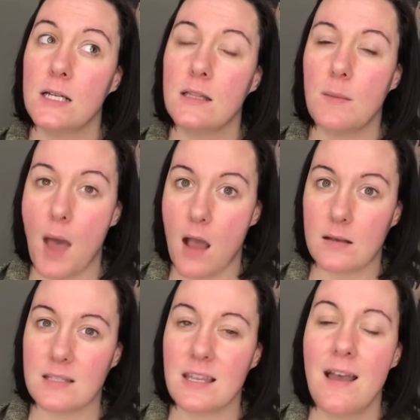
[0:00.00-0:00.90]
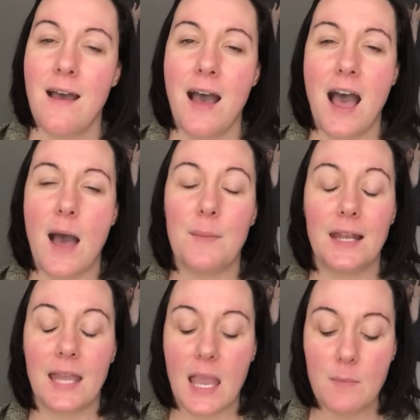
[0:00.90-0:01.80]
the box. And I
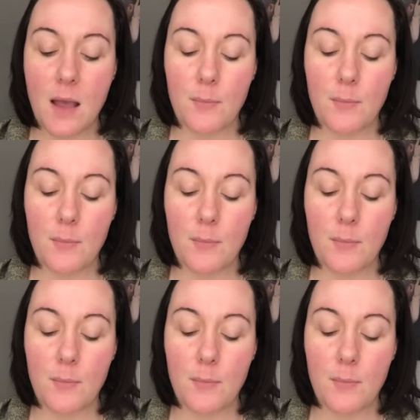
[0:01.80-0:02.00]
came up